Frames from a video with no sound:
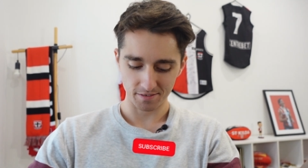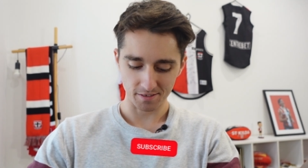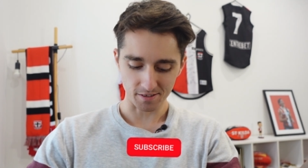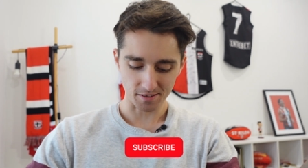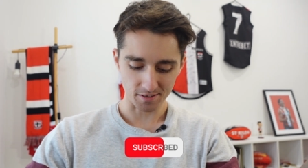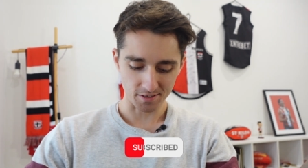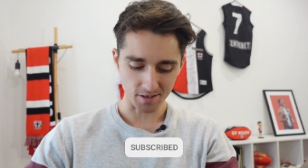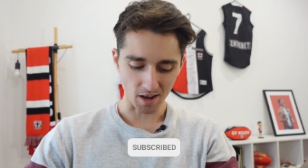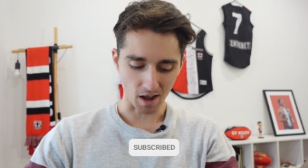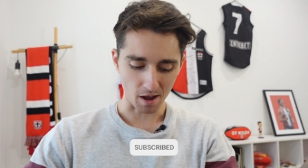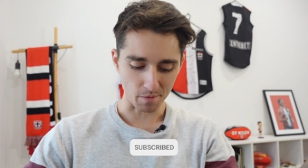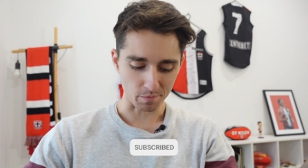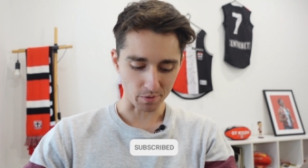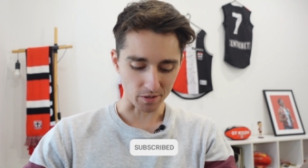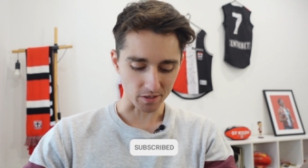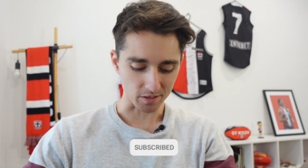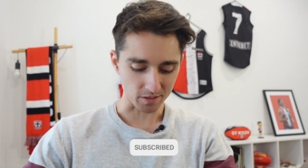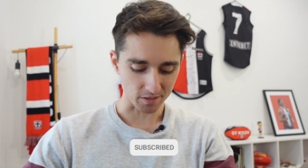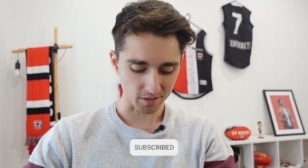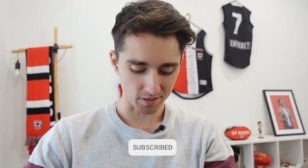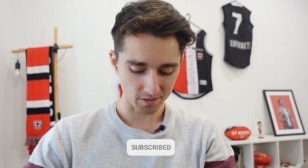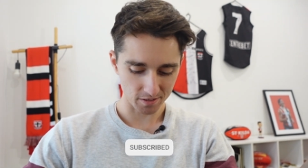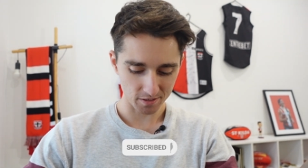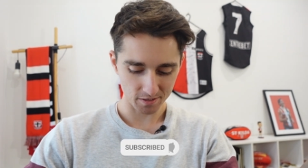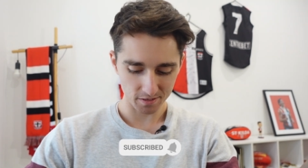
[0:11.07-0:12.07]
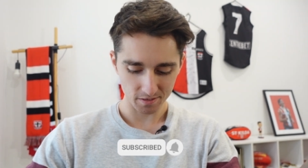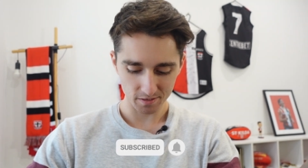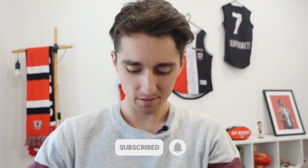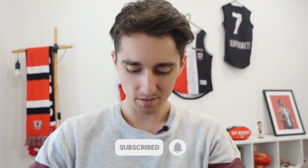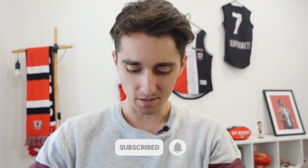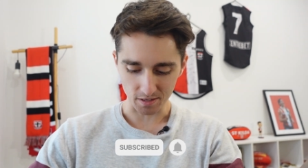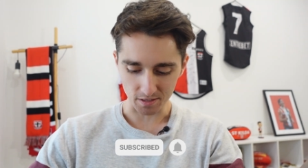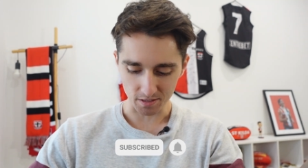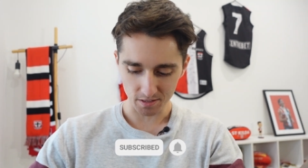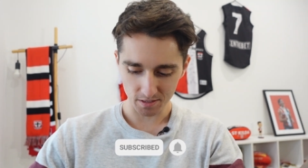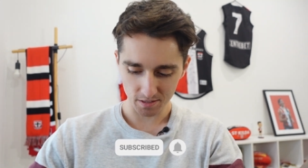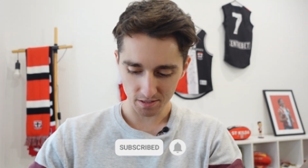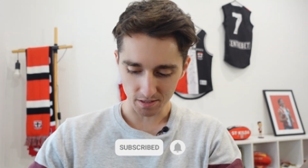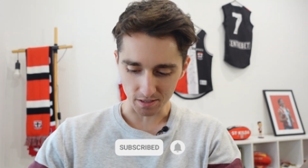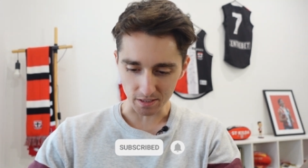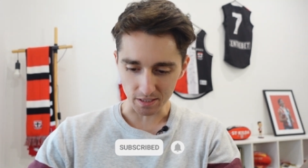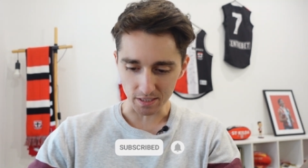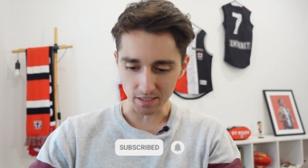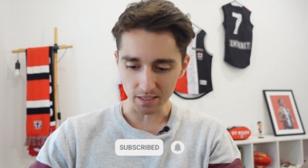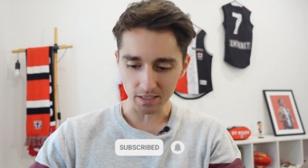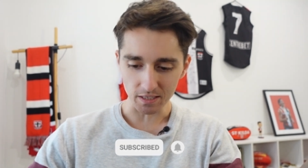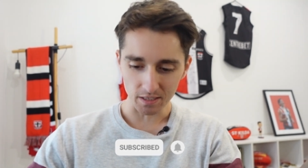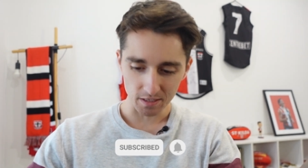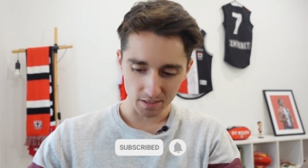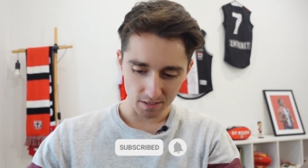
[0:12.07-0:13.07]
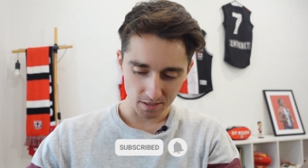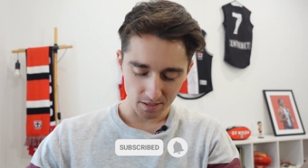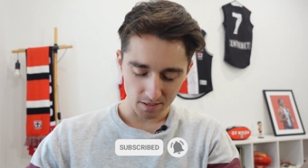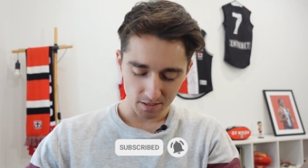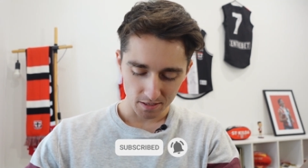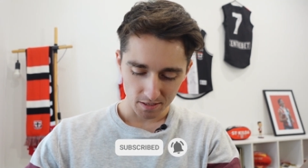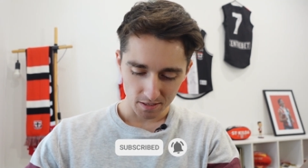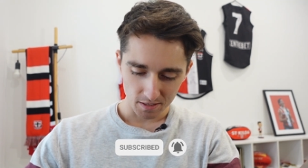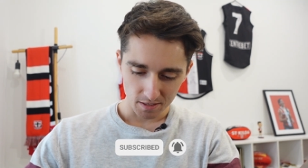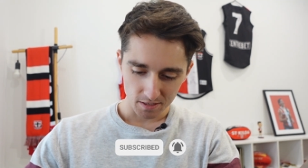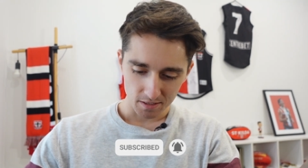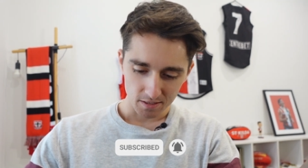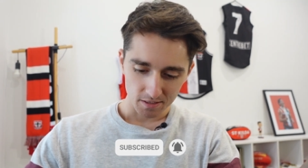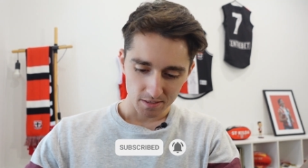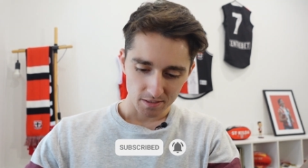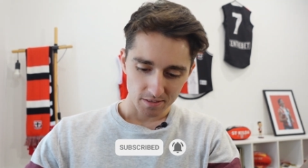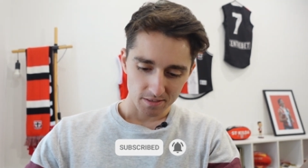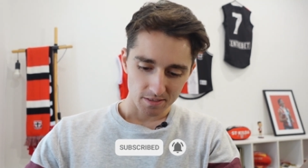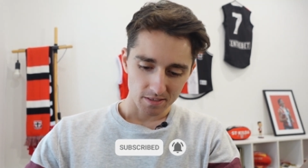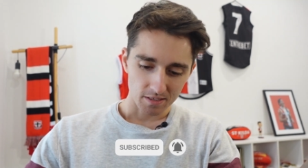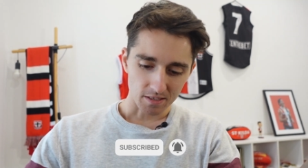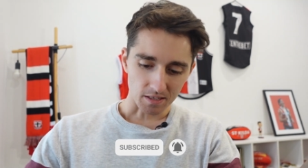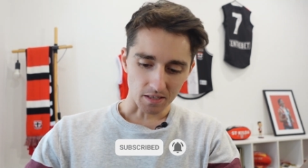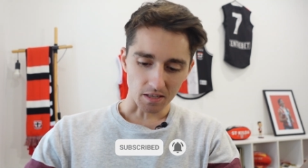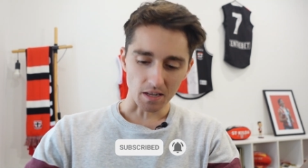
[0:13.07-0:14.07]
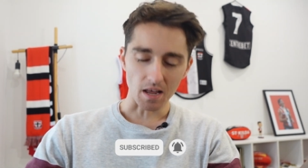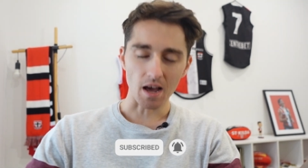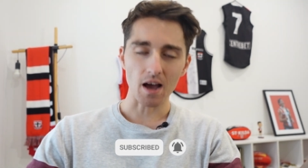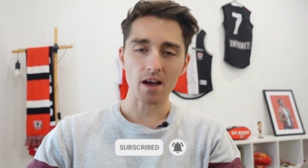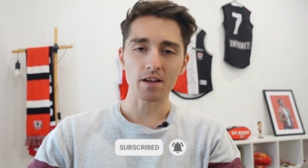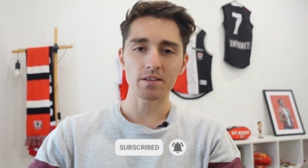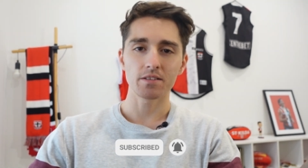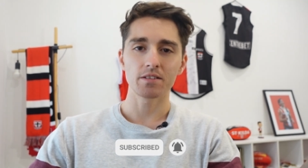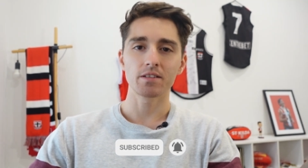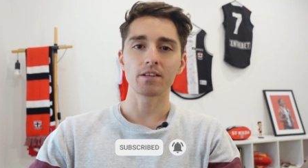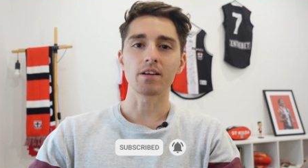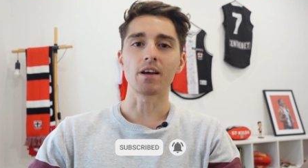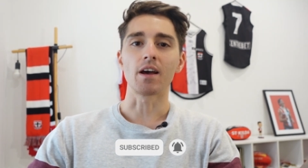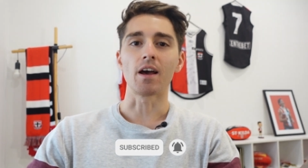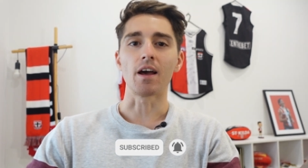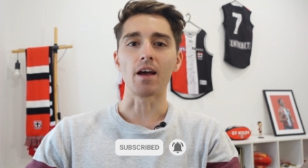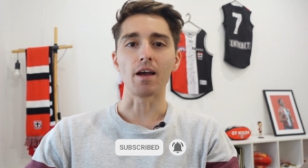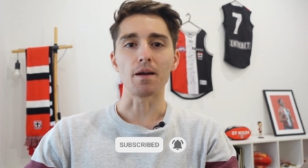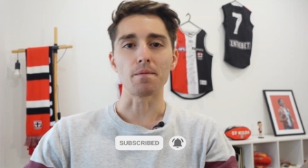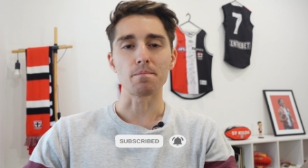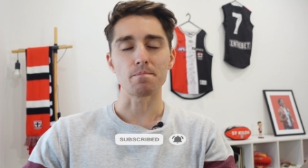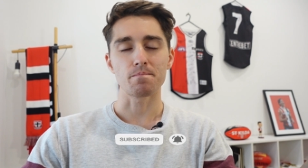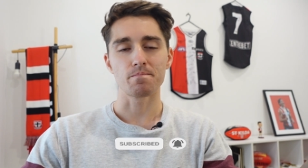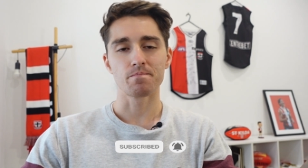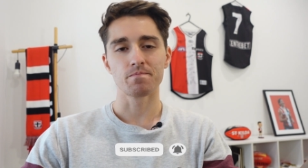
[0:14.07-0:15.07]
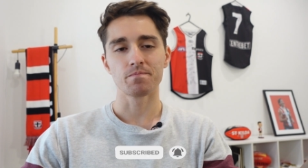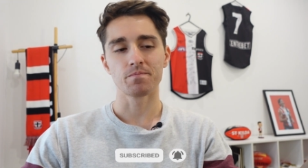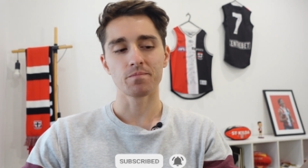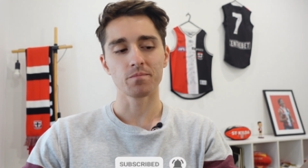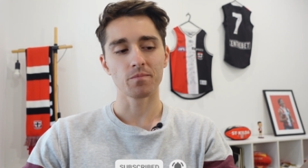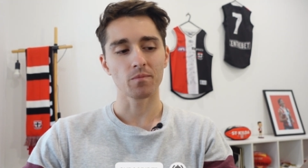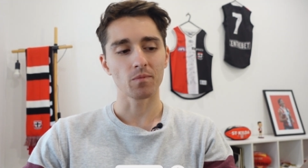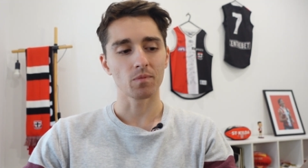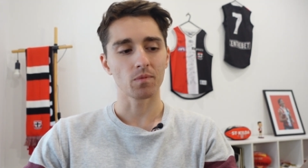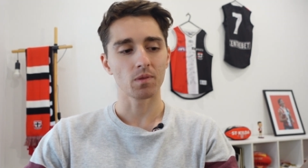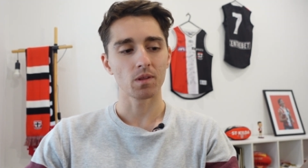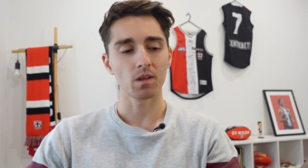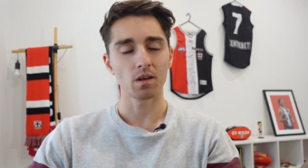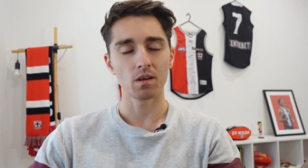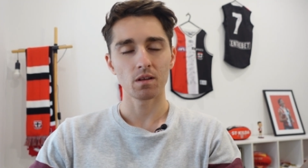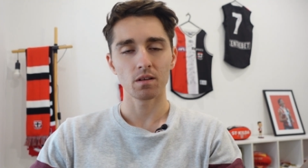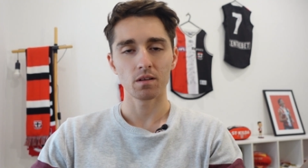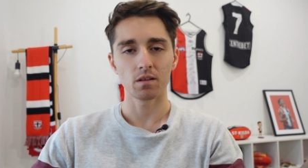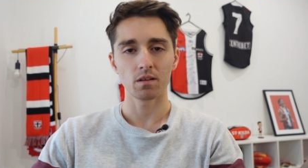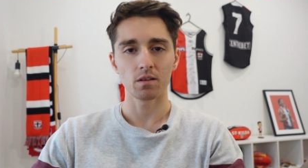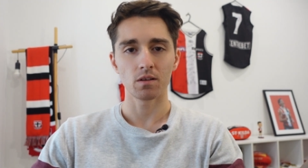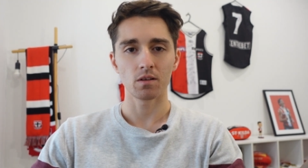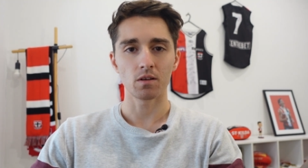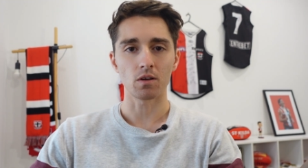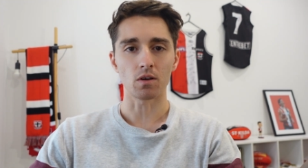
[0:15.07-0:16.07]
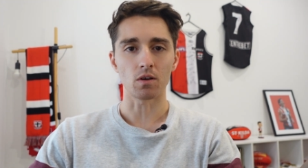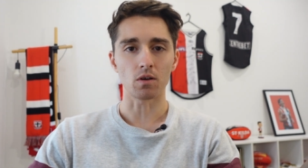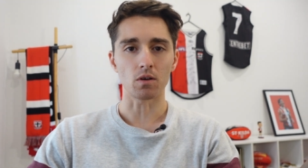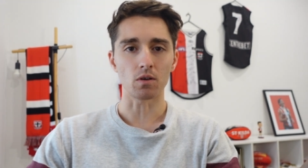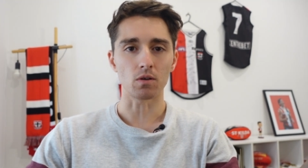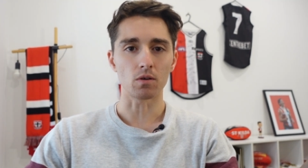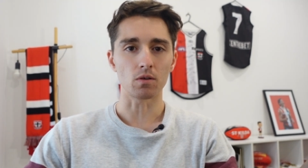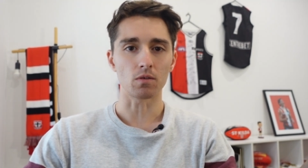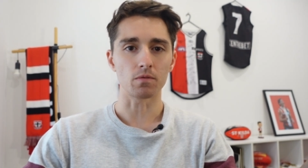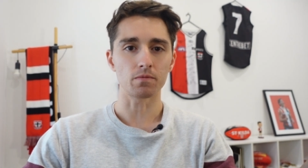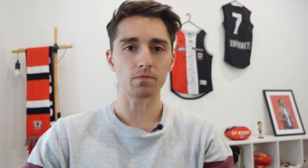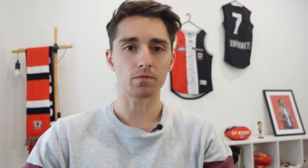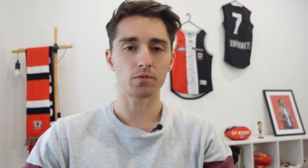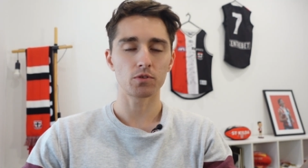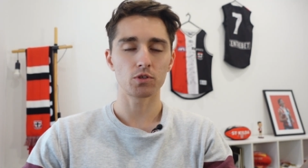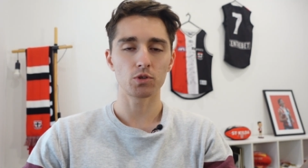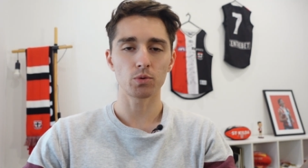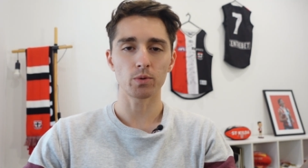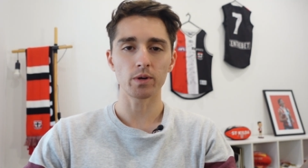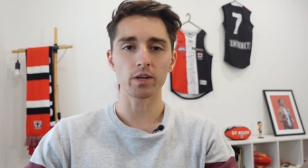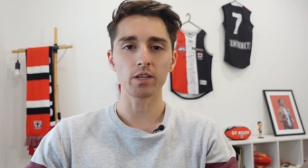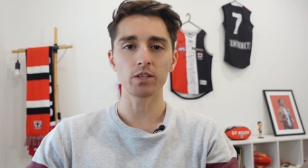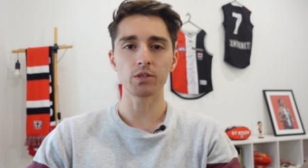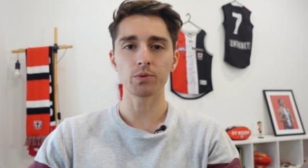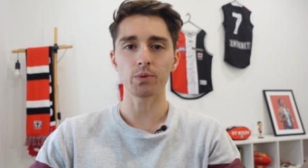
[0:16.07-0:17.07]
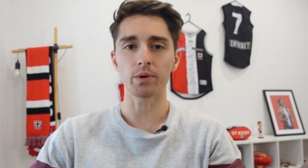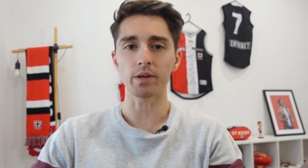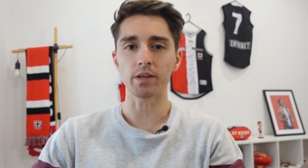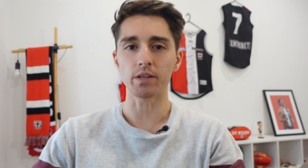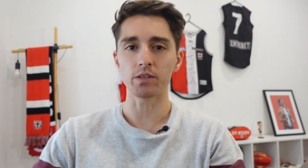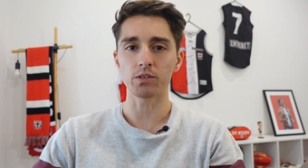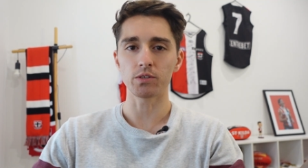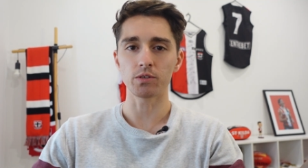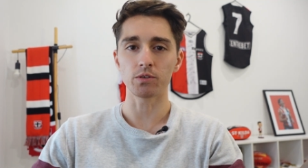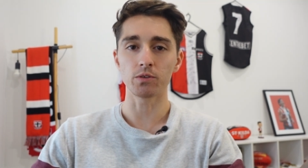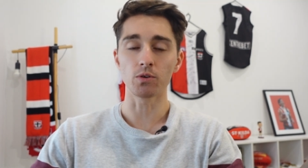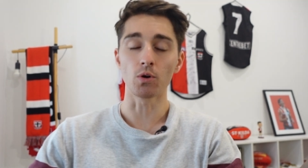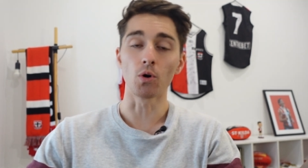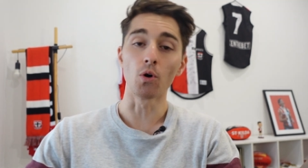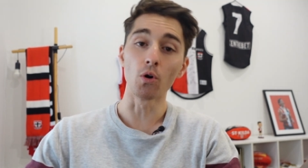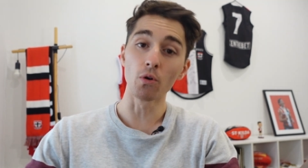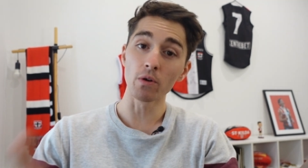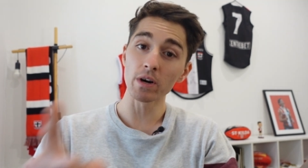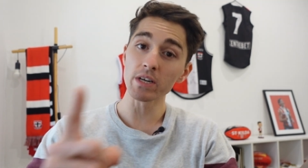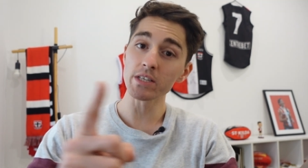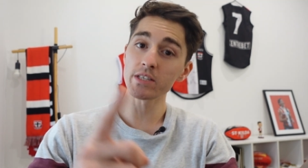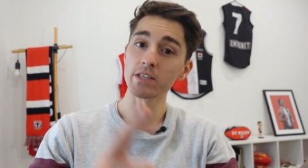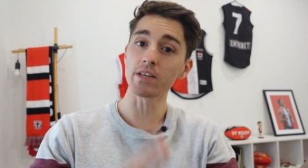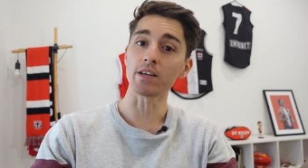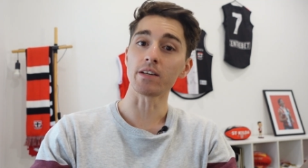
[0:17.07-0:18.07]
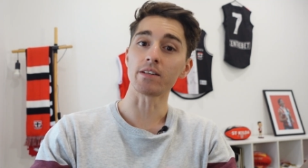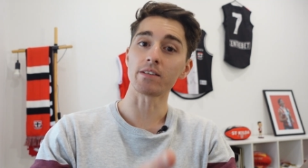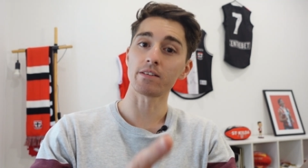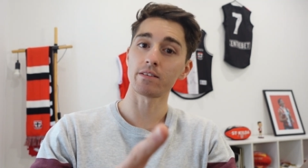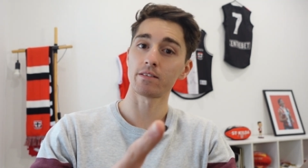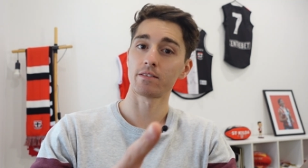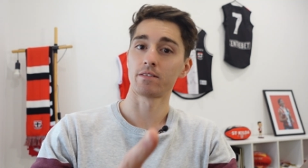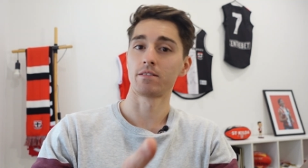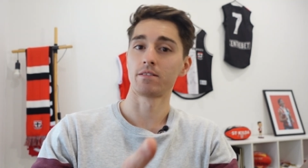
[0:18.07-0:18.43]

It's happened. It's the last game of 2022. Or is it?